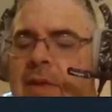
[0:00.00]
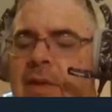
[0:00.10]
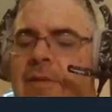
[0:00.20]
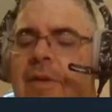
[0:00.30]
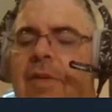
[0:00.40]

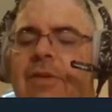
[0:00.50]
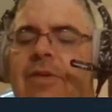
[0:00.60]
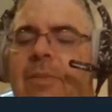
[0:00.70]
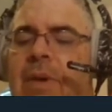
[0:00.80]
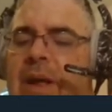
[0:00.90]
Their father
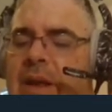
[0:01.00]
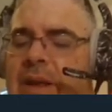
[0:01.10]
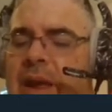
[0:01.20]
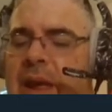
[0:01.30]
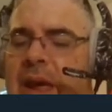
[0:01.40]
smiled.
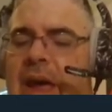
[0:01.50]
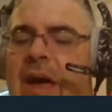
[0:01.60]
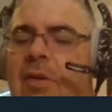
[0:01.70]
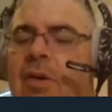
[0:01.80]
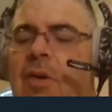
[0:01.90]

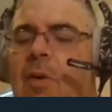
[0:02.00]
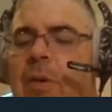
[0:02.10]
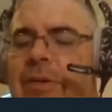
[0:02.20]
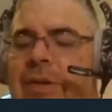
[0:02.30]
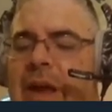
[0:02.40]
Hal could
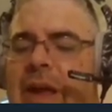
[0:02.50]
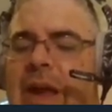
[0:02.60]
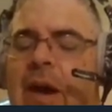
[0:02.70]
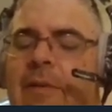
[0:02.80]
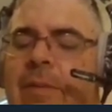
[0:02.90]
always take
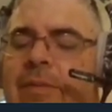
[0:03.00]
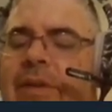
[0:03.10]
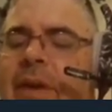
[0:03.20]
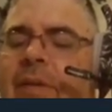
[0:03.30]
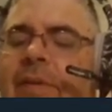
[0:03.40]
care of
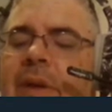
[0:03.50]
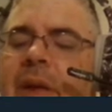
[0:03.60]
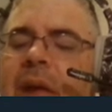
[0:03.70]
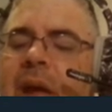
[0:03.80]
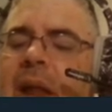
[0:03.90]
himself.
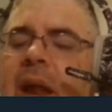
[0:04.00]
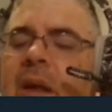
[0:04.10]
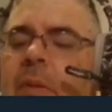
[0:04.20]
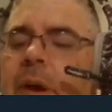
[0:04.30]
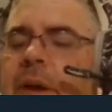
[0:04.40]
At
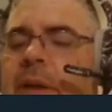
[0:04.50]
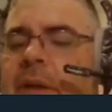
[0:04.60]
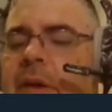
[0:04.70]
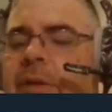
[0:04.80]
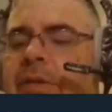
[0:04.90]
any rate,
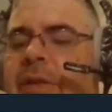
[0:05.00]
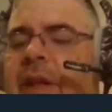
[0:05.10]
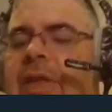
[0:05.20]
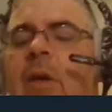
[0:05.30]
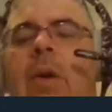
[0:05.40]
there is
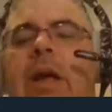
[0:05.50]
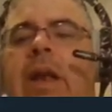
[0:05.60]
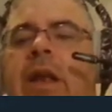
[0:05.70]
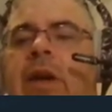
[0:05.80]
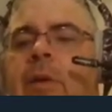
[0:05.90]
nothing we
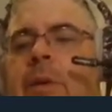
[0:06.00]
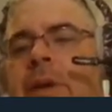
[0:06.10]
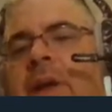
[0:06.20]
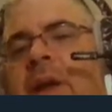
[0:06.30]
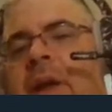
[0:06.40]
can do.
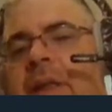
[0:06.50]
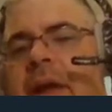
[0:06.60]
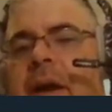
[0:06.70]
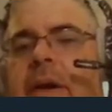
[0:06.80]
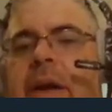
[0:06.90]

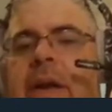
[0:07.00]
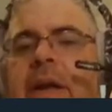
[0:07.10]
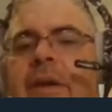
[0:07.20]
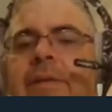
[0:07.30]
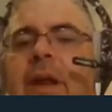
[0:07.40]
Terry,
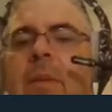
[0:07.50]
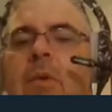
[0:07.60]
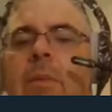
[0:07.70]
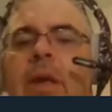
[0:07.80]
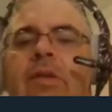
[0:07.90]
if any
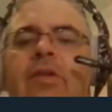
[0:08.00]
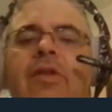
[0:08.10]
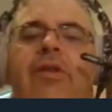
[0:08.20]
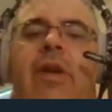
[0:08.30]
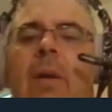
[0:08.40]
more
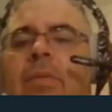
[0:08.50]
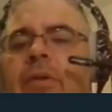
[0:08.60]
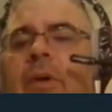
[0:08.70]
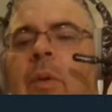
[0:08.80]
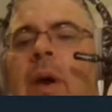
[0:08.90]
messengers come
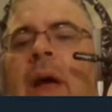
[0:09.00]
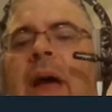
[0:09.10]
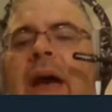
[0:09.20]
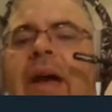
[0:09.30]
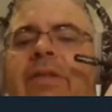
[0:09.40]
through,
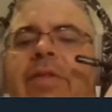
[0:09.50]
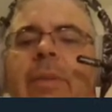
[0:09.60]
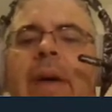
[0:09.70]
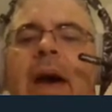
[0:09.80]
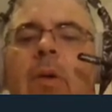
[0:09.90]
ask
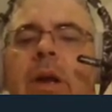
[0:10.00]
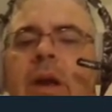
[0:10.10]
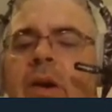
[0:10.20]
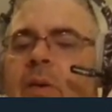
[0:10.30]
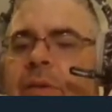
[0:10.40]
them how it
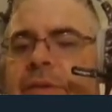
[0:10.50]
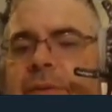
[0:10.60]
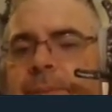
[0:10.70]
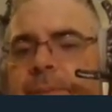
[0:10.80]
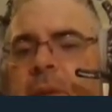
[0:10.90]
goes.